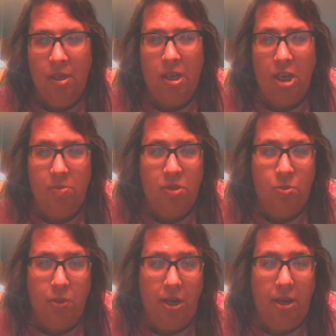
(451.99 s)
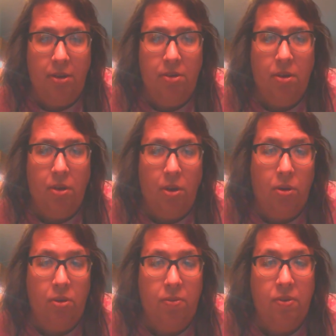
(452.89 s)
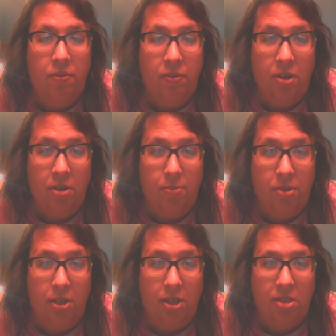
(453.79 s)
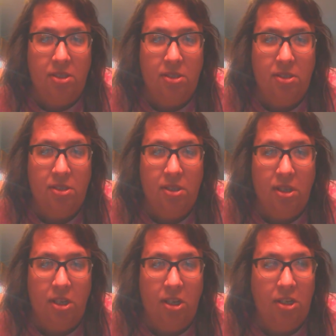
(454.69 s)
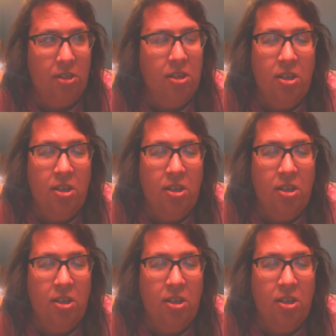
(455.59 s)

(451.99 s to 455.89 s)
I am spread out all over the fucking place, and